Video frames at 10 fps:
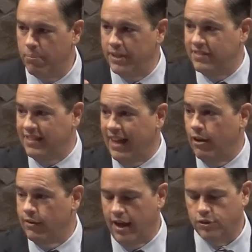as
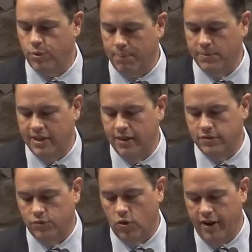representatives of Christ to preach
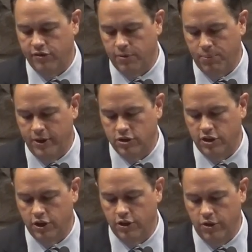the good news.
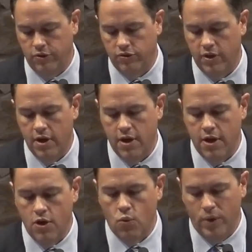We send
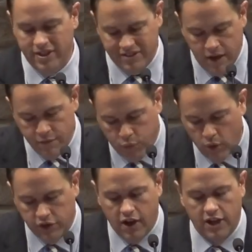forth gospel
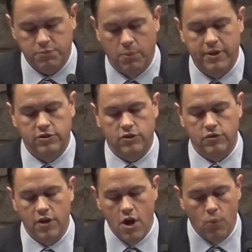ministers, we
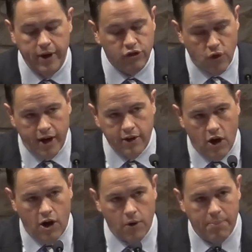train our best and
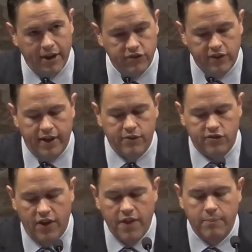send them to the
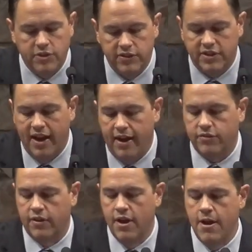task. And
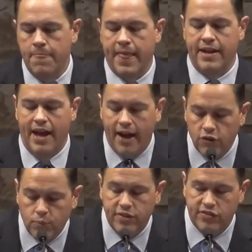as we send them
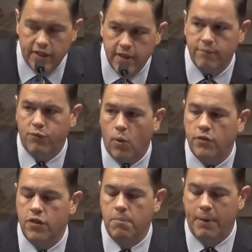forth in the power of the Holy
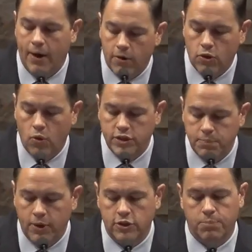Spirit to proclaim
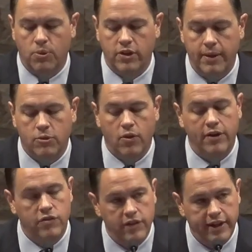Christ to the nations
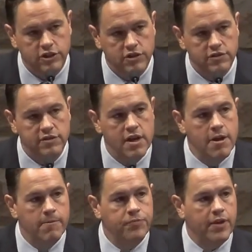um,
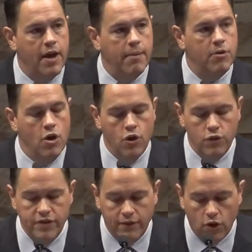who've never heard of
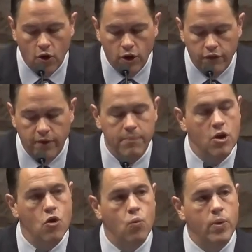him, we
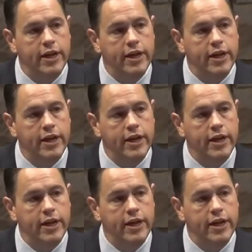trust